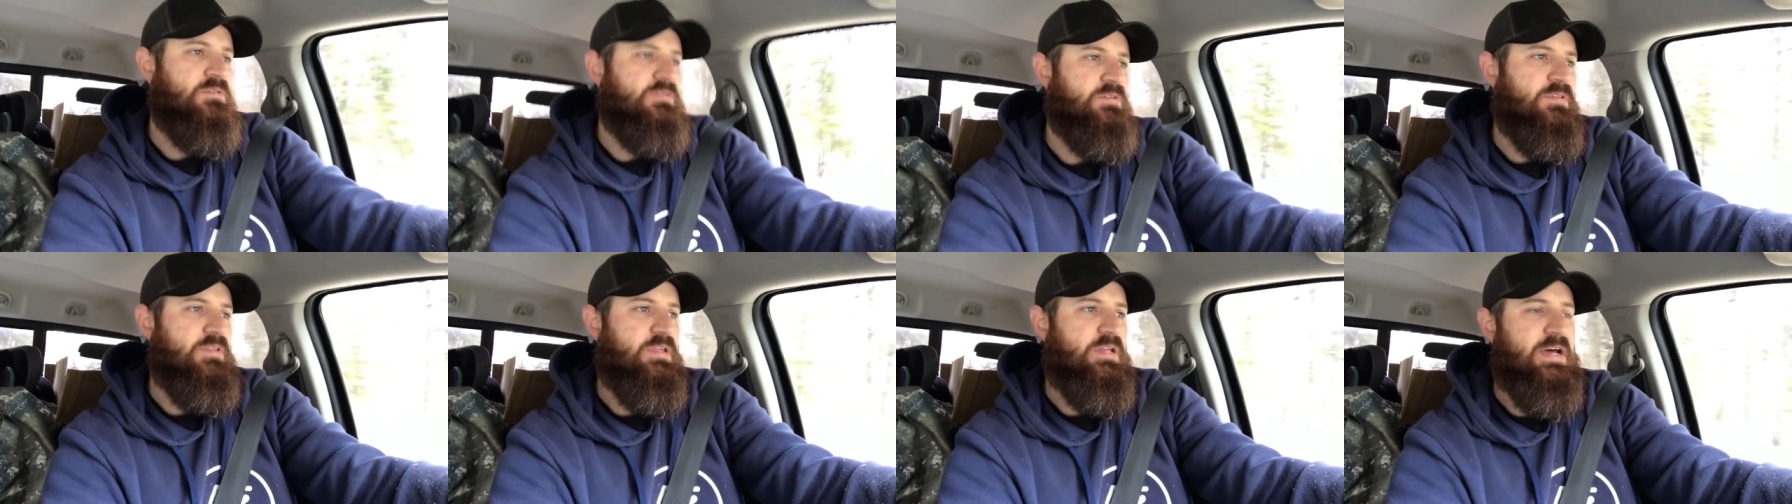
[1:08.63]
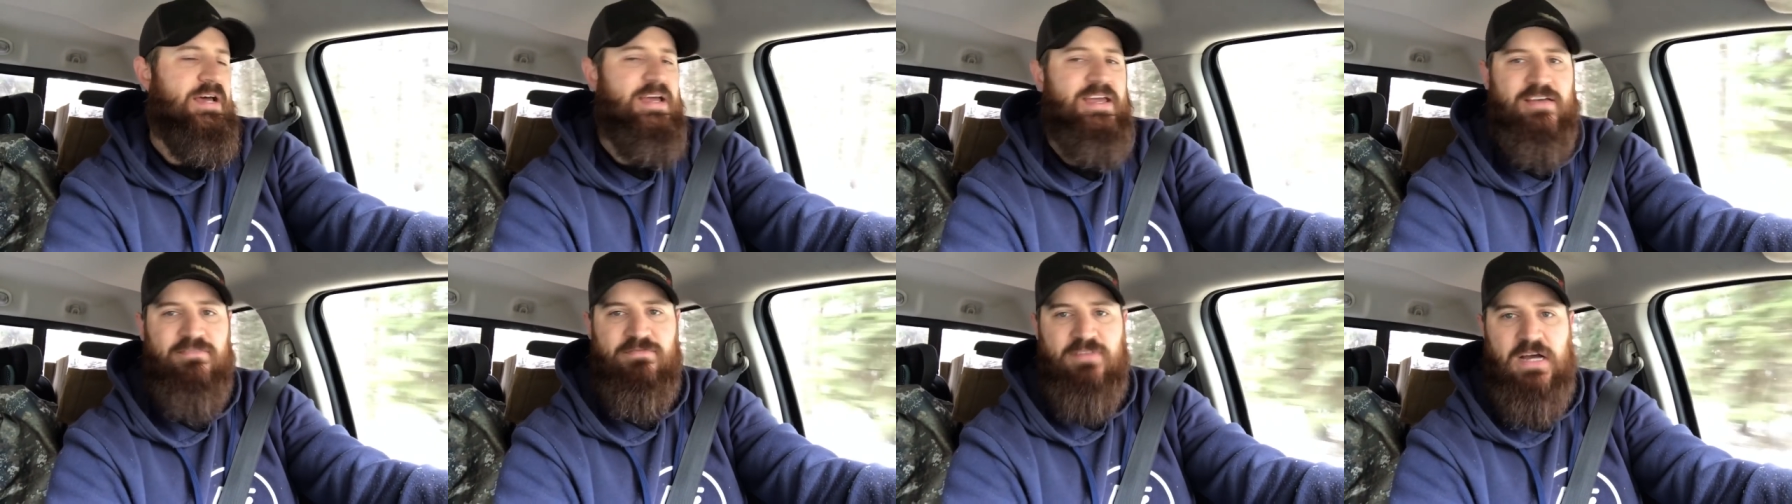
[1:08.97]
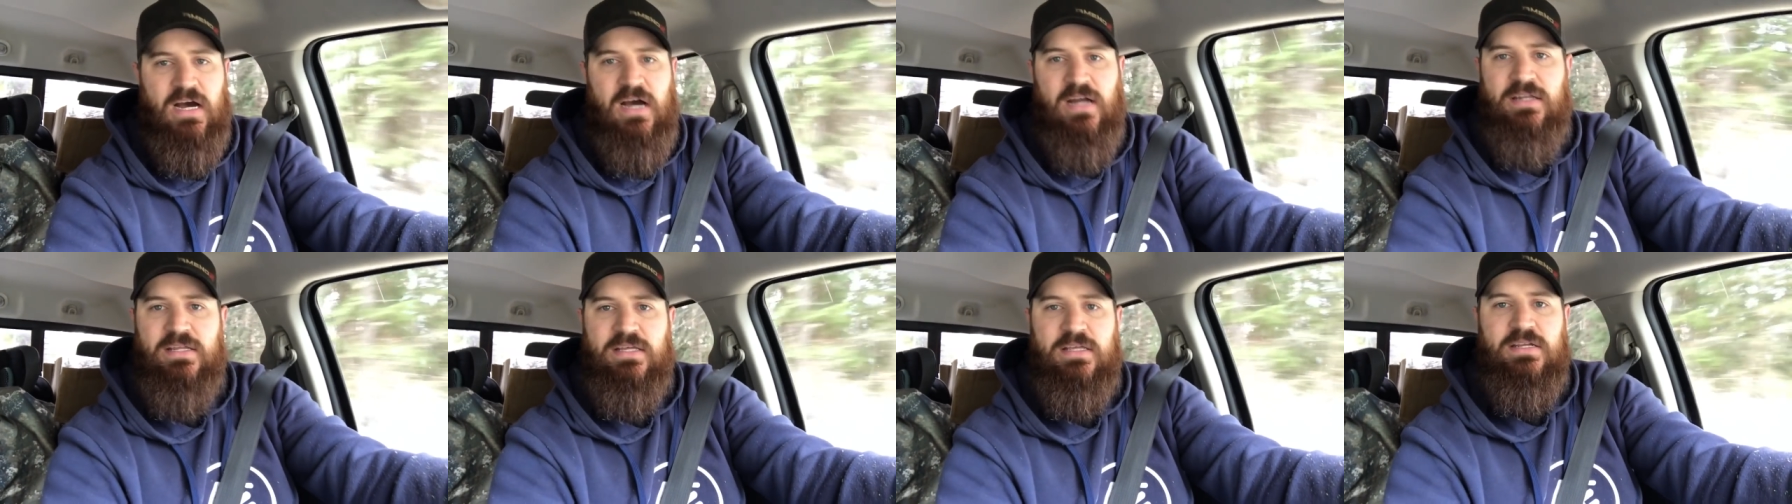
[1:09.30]
that I have
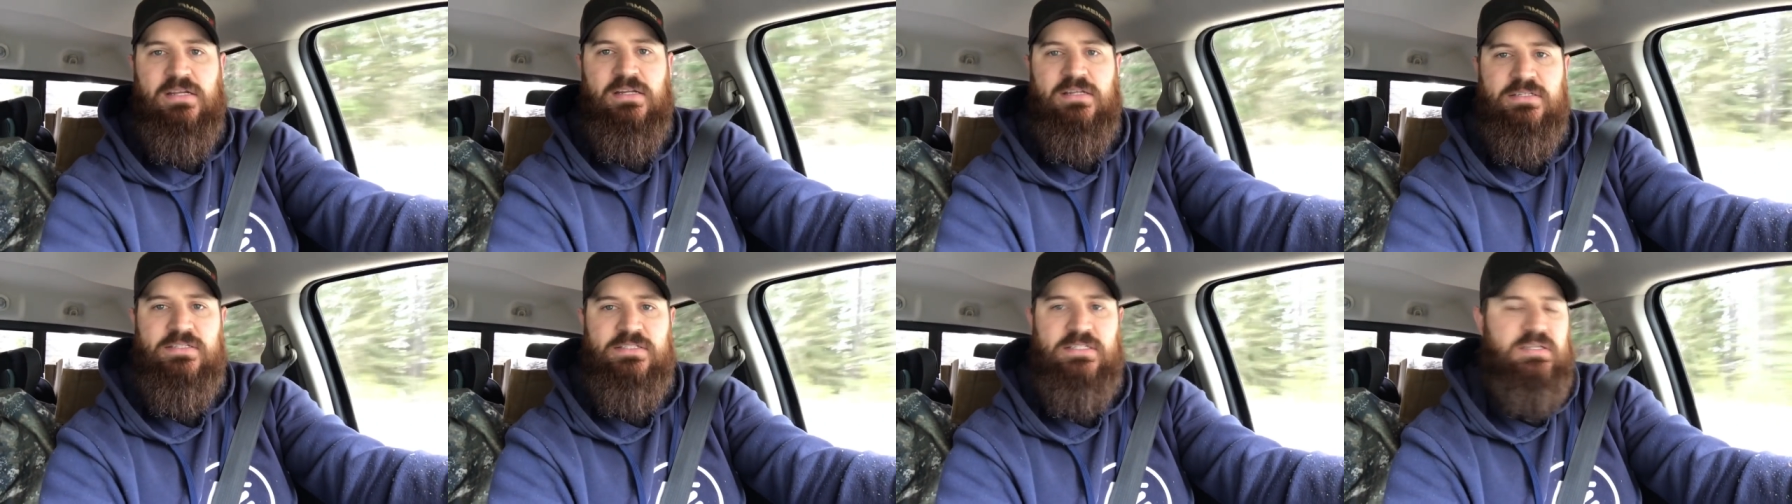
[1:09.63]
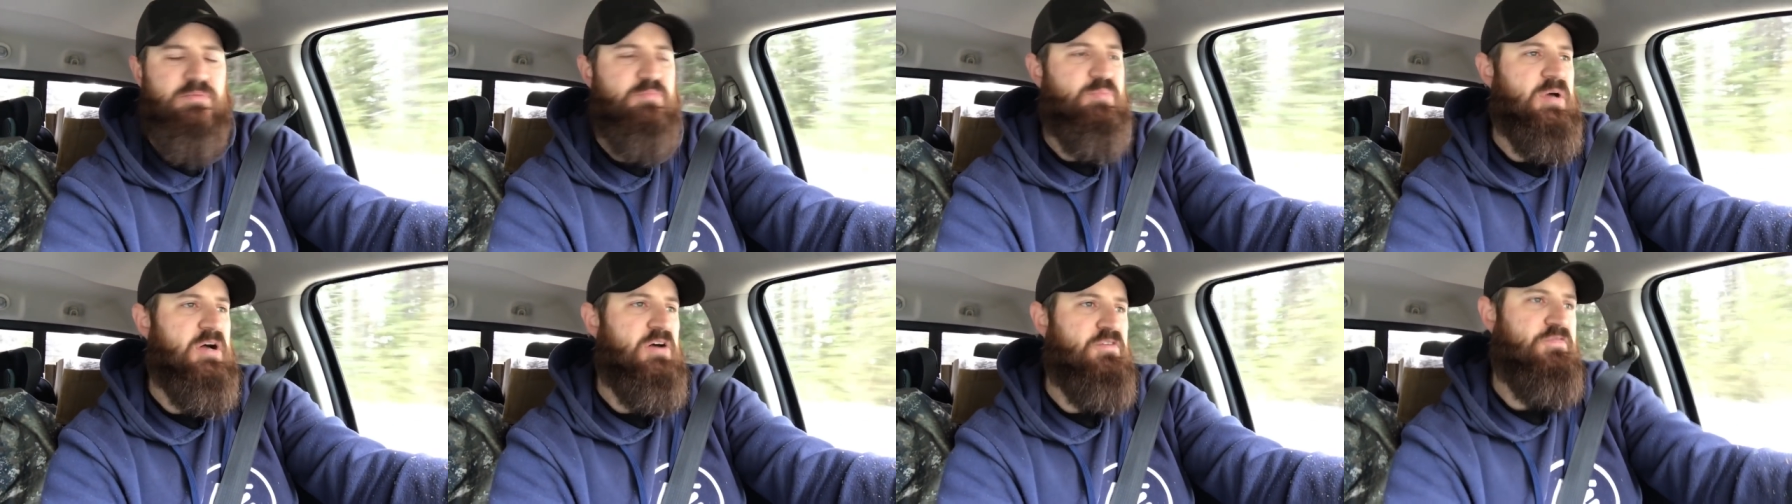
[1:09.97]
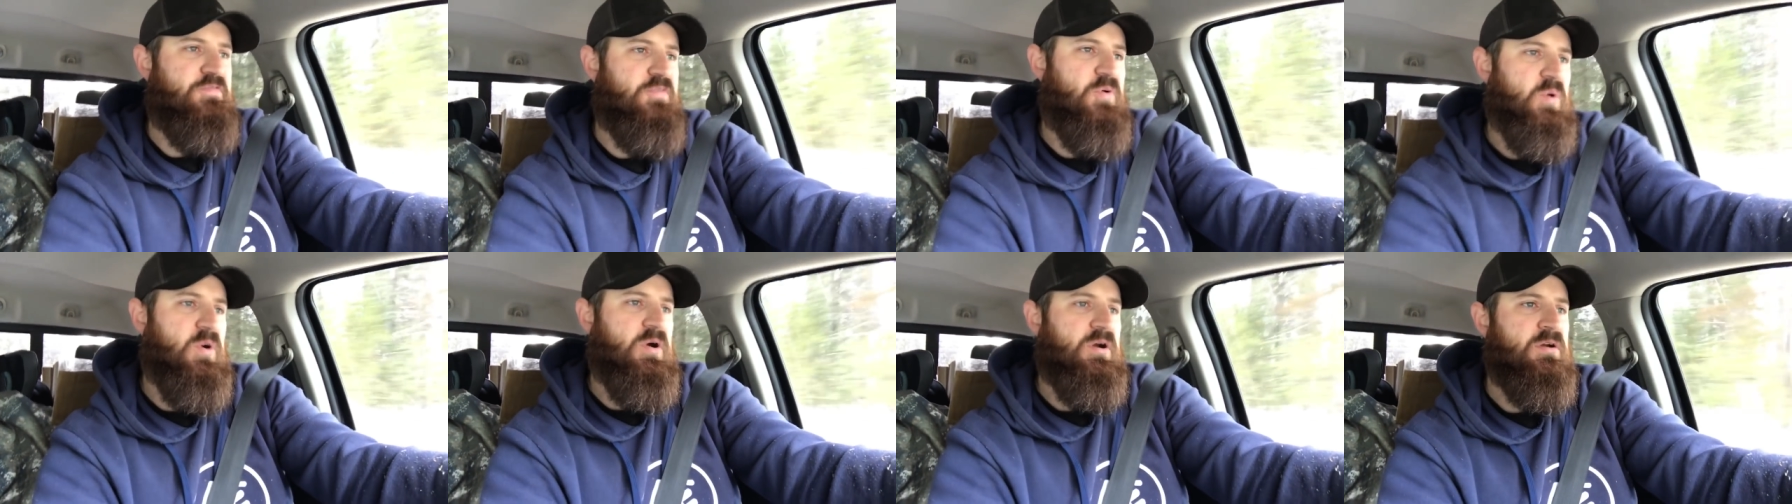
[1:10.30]
not needed a seatbelt
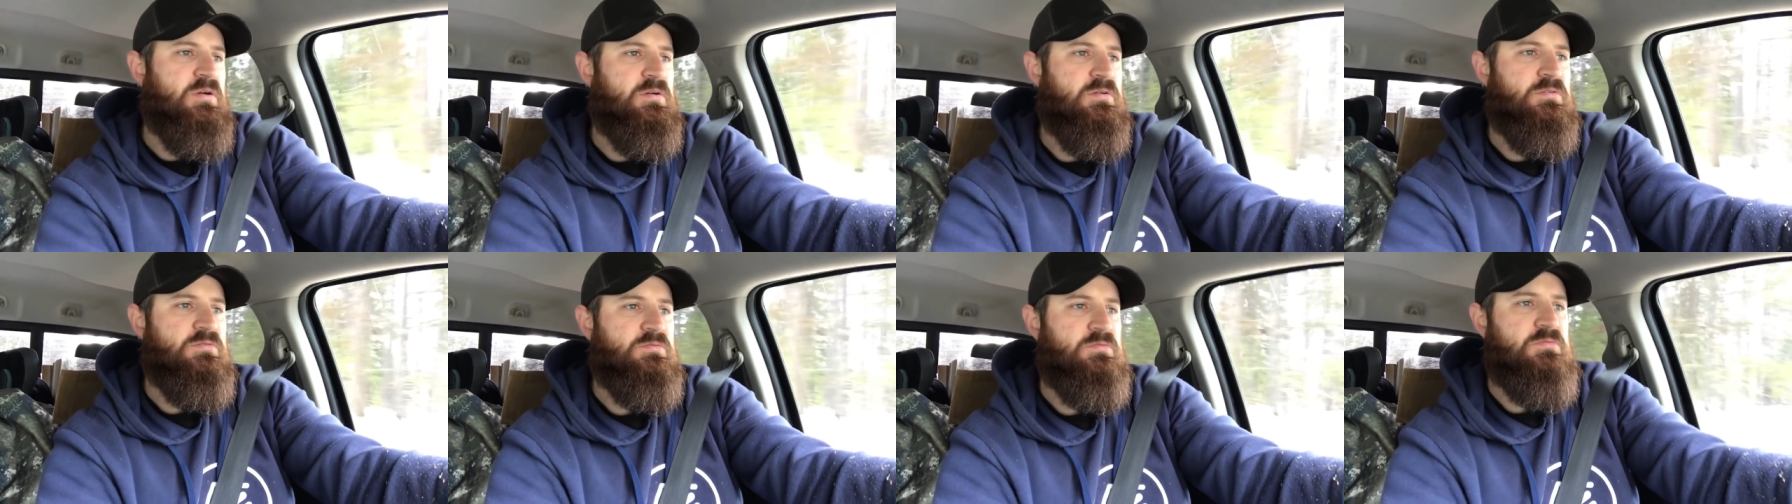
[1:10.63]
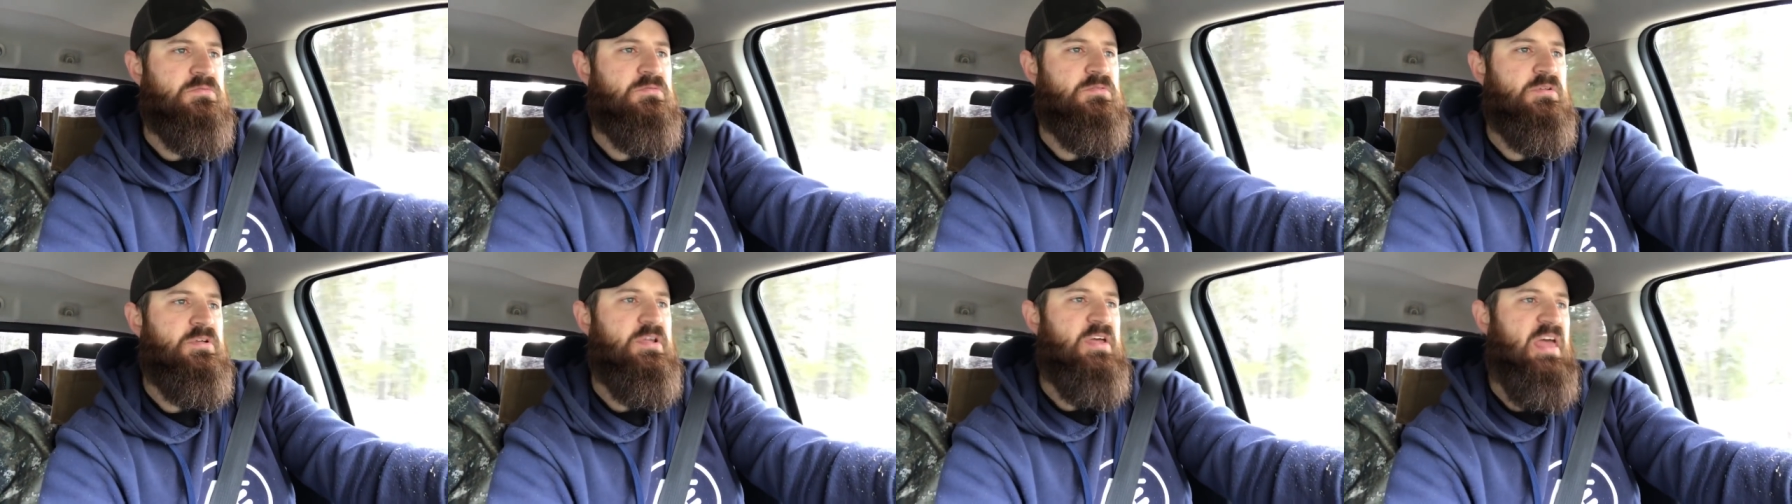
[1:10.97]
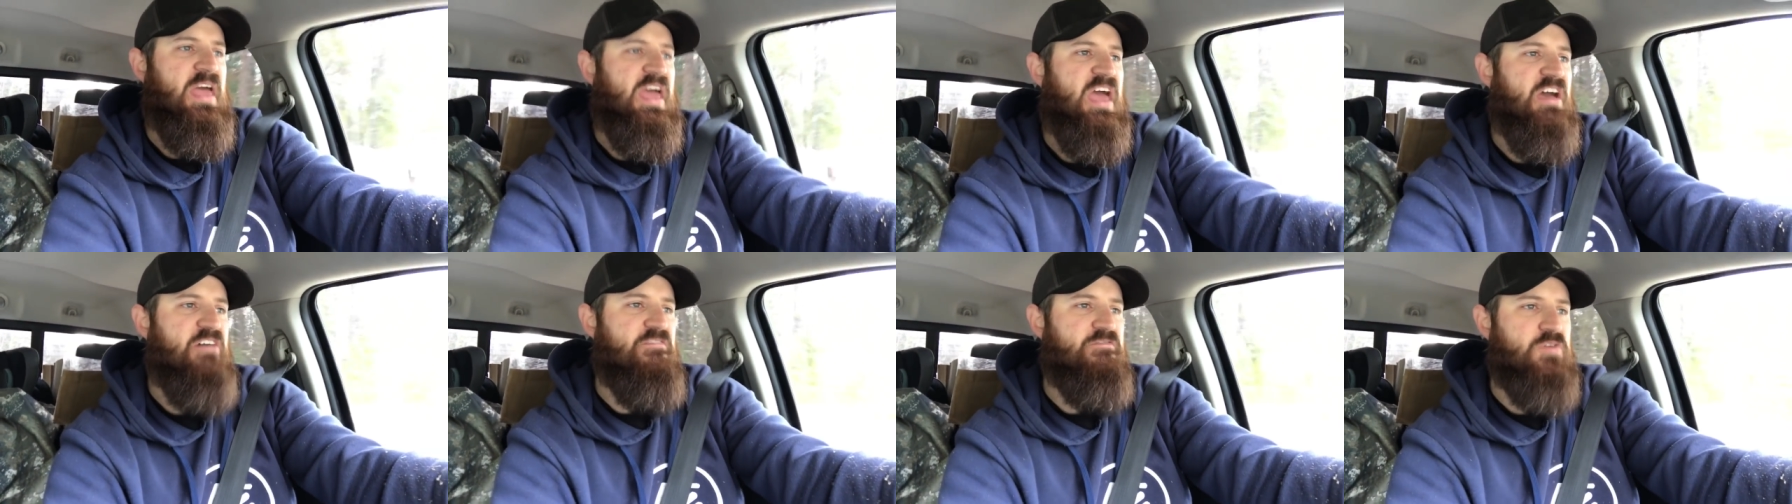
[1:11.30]
for
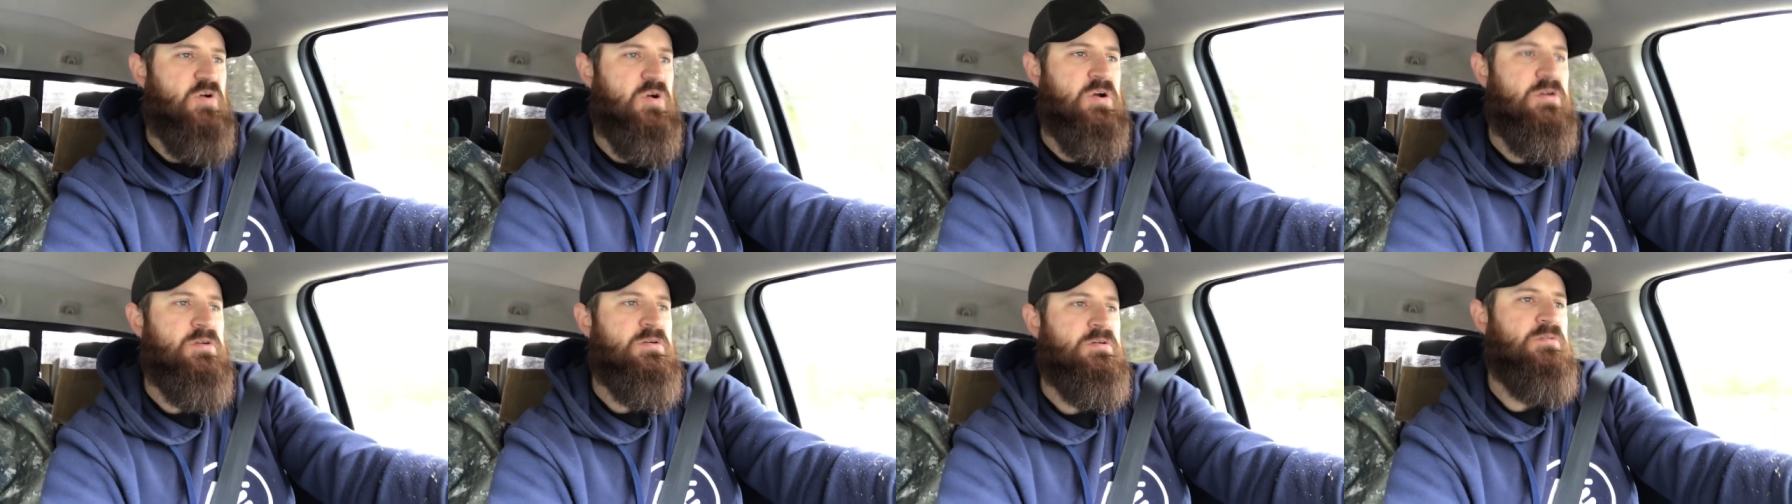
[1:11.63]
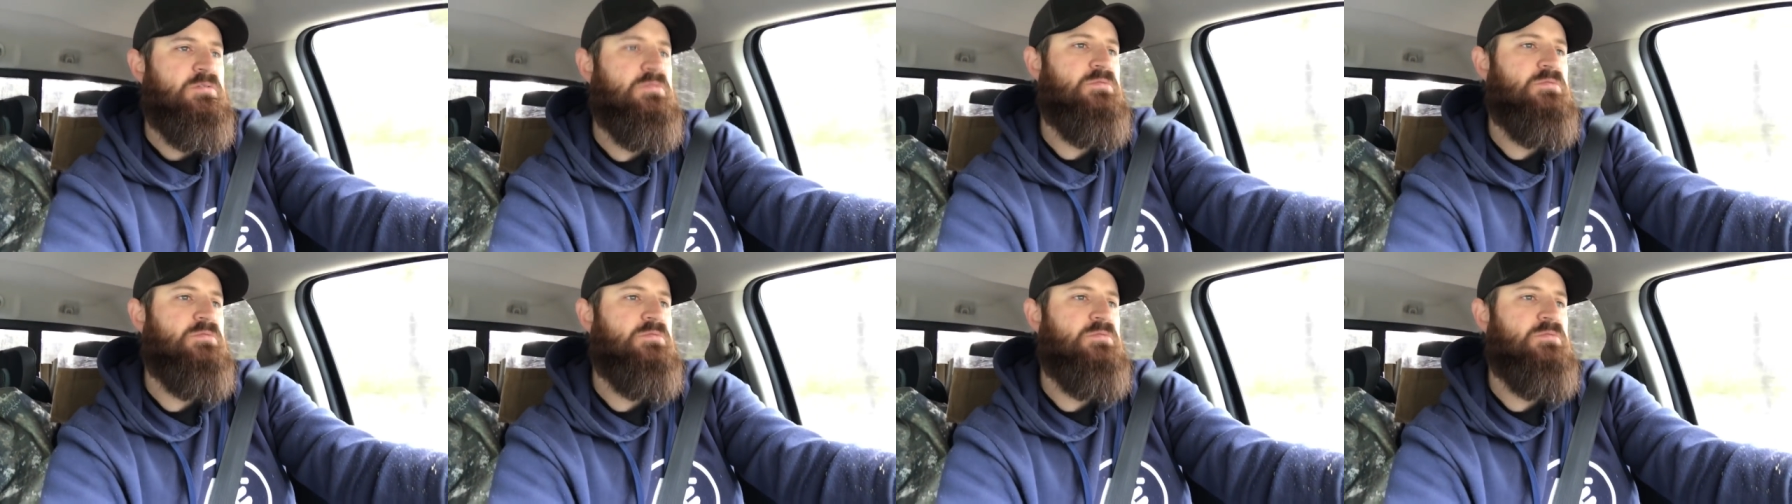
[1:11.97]
ever,